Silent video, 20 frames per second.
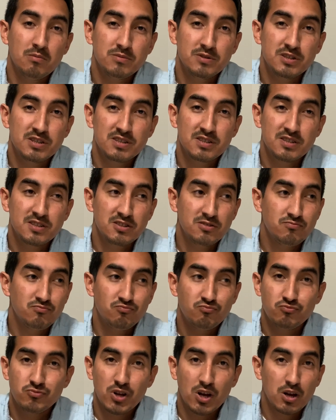Just
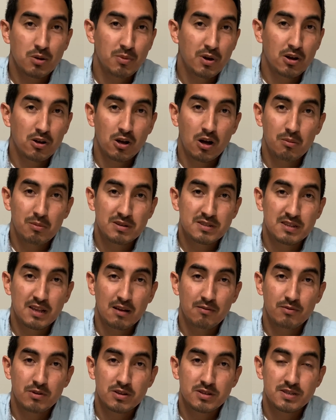talk about comics and
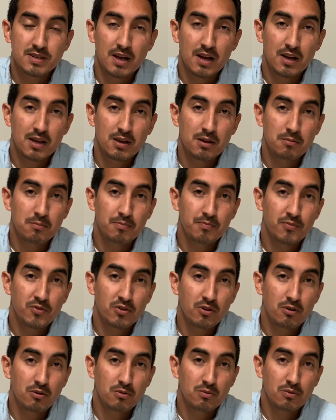have a good time.
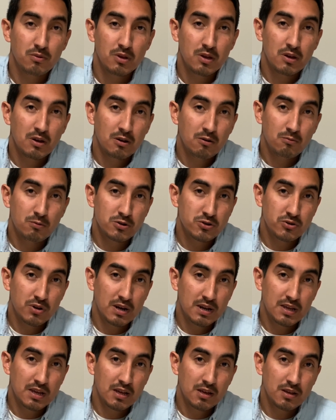So we're trying
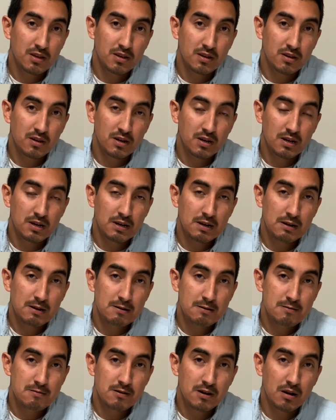to get
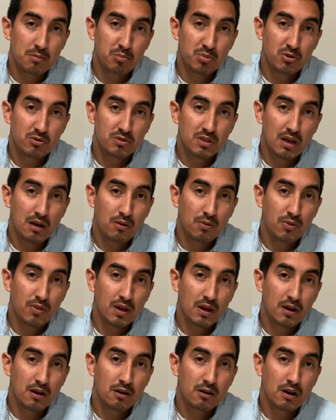a booth out
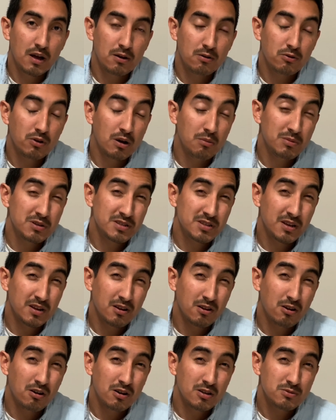there. I don't know how much it's gonna
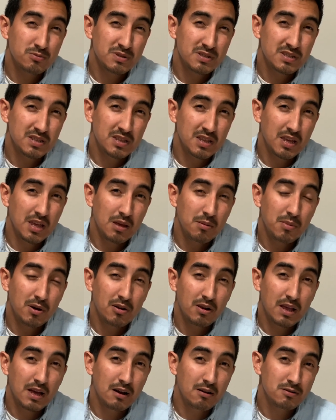cost. We sent the
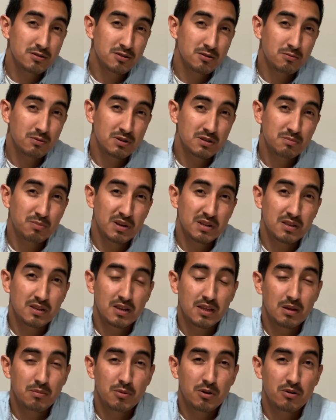email out, so we're expecting
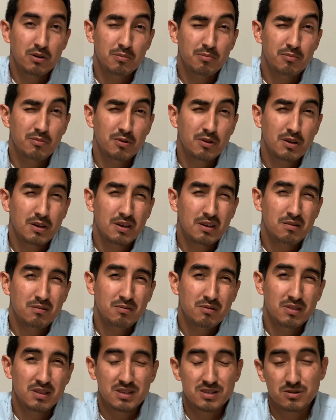the email
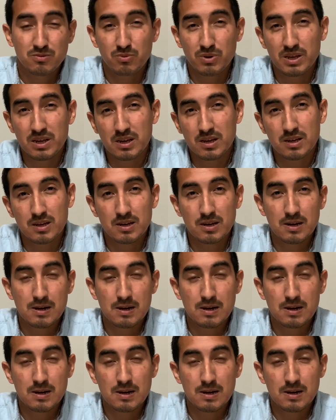this week